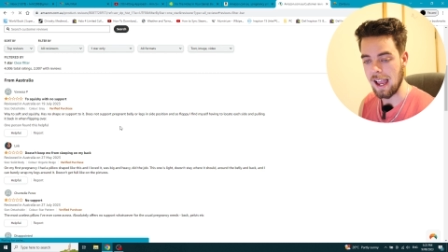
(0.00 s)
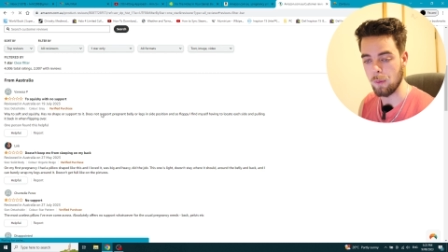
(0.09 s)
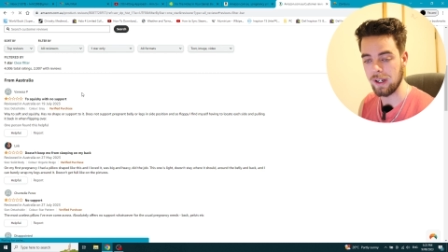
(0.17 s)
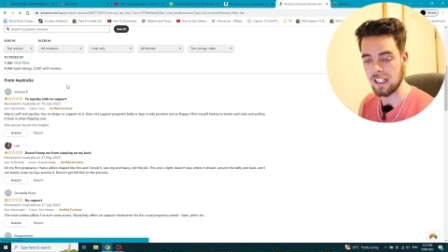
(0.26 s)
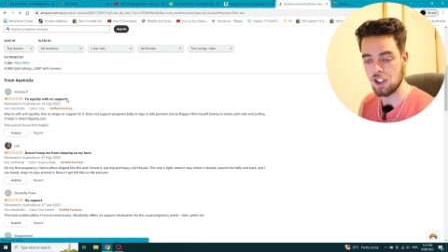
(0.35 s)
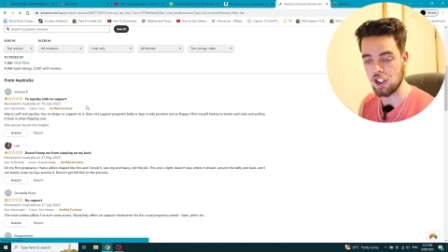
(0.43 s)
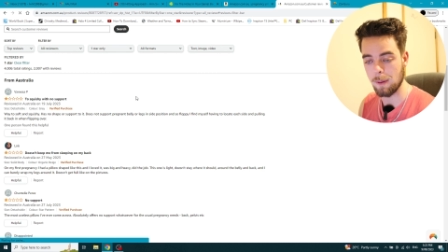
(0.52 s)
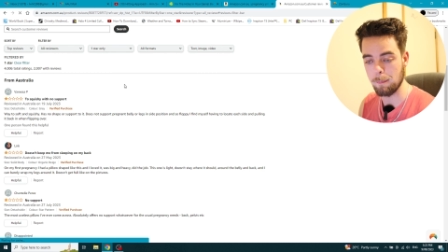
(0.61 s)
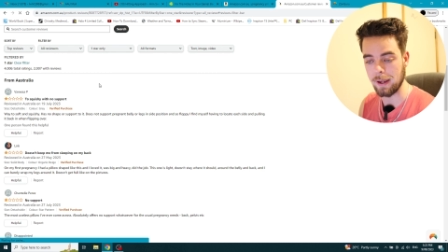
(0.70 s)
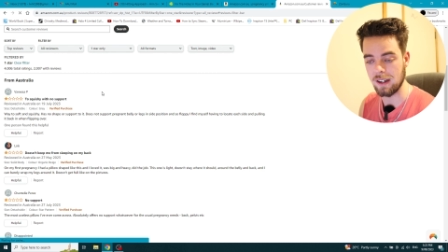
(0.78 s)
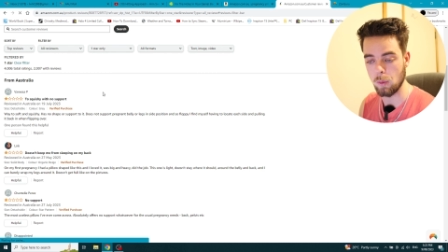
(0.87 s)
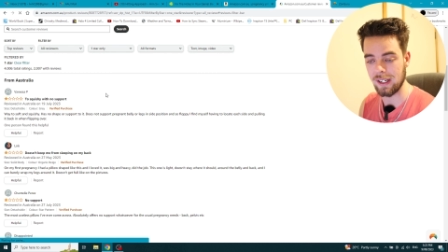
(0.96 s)
and we can
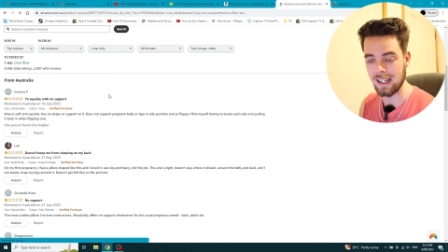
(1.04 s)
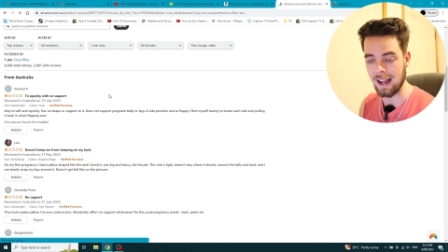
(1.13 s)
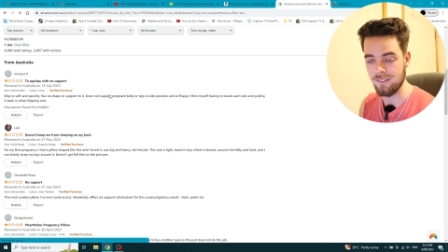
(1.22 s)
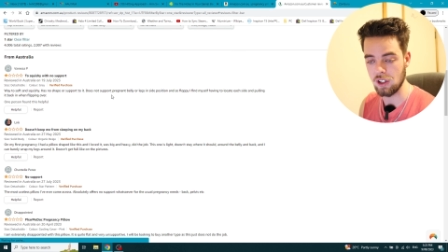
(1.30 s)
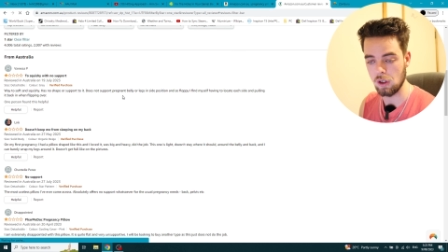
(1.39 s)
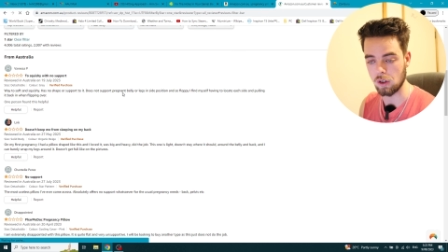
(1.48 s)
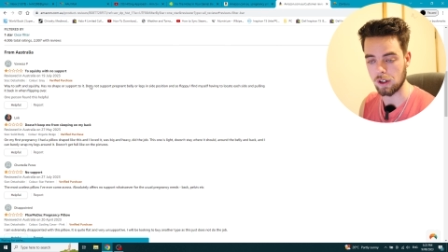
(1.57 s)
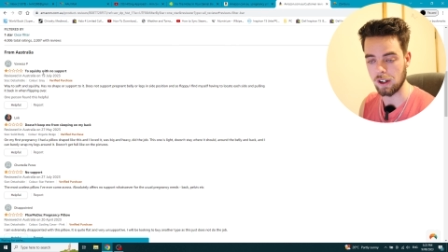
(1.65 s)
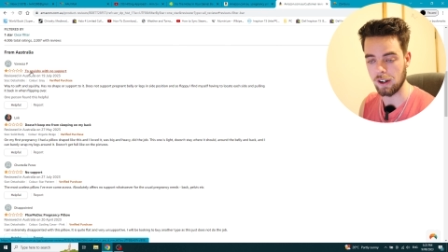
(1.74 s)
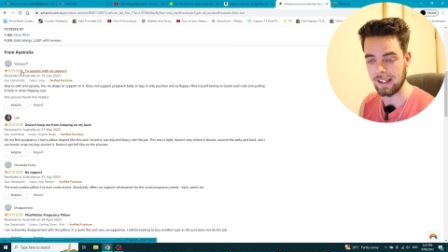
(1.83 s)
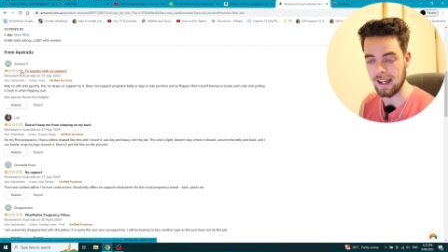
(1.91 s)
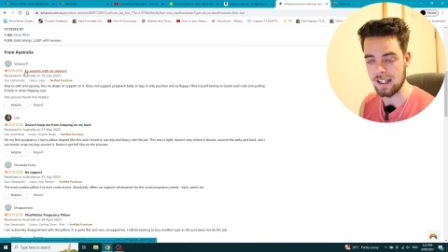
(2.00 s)
jump in and we can have a look,
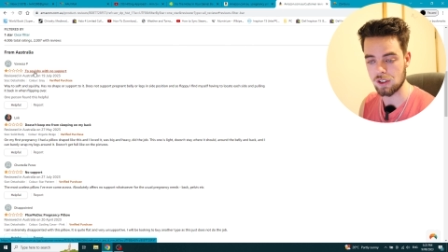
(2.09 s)
okay?